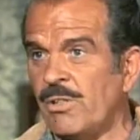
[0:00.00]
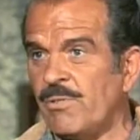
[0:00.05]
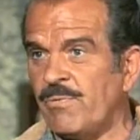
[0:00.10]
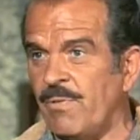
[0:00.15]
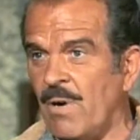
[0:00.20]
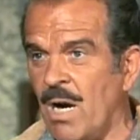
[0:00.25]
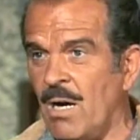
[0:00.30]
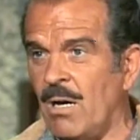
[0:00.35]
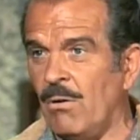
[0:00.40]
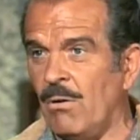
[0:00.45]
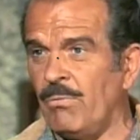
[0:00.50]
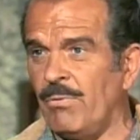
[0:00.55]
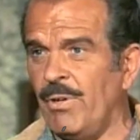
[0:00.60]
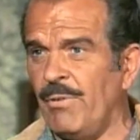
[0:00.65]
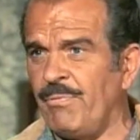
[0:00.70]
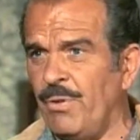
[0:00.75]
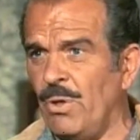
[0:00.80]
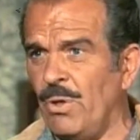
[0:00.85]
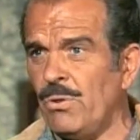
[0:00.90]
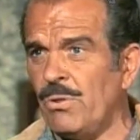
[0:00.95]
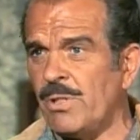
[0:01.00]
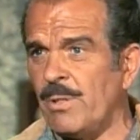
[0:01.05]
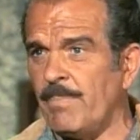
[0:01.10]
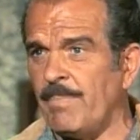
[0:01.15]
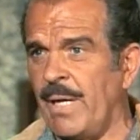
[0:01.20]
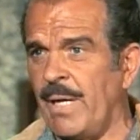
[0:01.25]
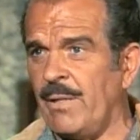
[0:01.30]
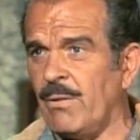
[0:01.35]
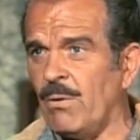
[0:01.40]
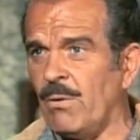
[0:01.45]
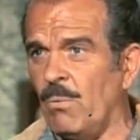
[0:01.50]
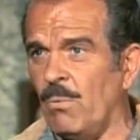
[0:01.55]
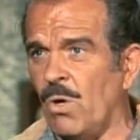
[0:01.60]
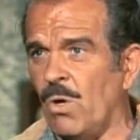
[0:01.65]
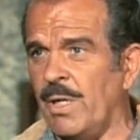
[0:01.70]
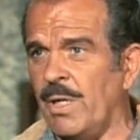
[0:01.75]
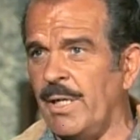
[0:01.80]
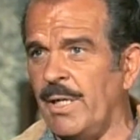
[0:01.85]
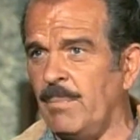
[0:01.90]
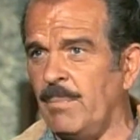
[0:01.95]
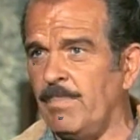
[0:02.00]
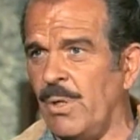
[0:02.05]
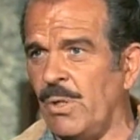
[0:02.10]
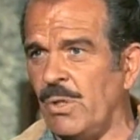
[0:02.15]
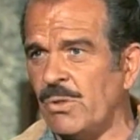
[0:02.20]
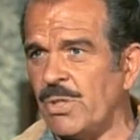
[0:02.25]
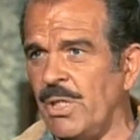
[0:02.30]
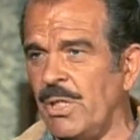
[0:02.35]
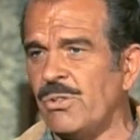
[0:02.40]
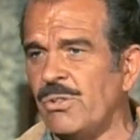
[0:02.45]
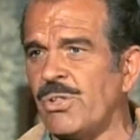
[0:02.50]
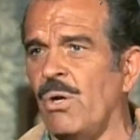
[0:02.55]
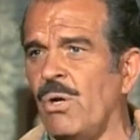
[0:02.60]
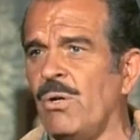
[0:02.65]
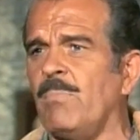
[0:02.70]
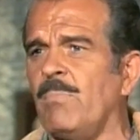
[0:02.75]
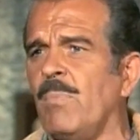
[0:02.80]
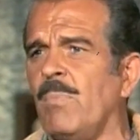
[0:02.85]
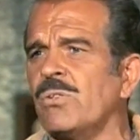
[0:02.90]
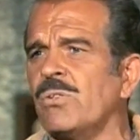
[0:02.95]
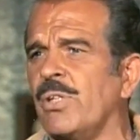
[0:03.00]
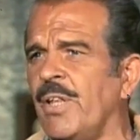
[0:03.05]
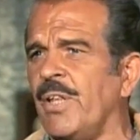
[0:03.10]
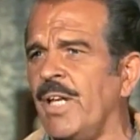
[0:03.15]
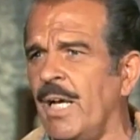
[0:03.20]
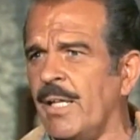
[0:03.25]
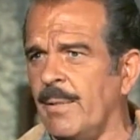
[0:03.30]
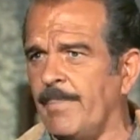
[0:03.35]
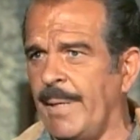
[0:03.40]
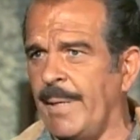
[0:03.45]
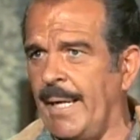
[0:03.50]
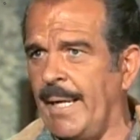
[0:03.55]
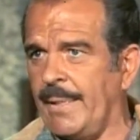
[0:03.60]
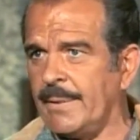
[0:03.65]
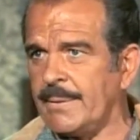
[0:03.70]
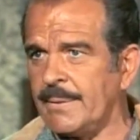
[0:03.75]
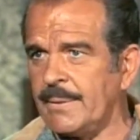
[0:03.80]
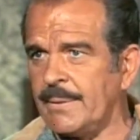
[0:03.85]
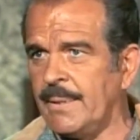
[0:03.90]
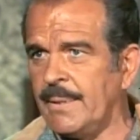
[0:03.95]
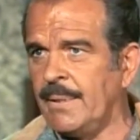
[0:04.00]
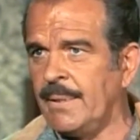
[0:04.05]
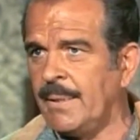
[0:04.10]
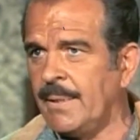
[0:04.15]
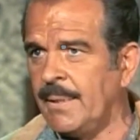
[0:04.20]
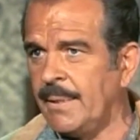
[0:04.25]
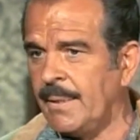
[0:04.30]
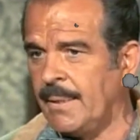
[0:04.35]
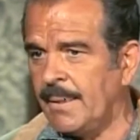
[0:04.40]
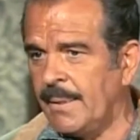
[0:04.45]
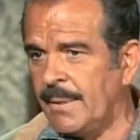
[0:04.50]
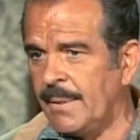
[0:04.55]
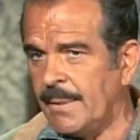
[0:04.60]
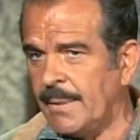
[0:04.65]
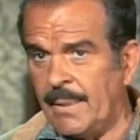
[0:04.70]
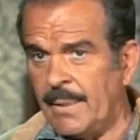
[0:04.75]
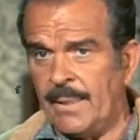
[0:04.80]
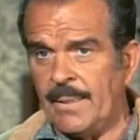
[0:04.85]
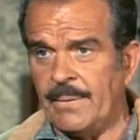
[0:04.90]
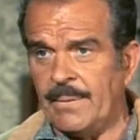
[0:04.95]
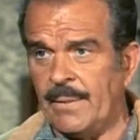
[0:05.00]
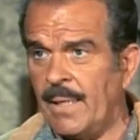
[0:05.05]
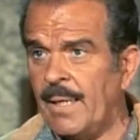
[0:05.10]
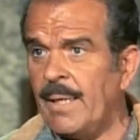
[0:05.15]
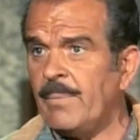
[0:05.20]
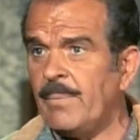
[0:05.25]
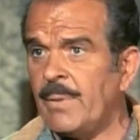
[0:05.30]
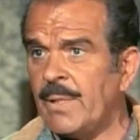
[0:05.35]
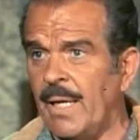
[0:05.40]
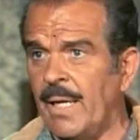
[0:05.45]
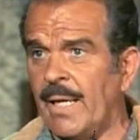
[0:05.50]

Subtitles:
Wells Fargo refused to pay the reward it had posted, and so did most of the other banks. Now, I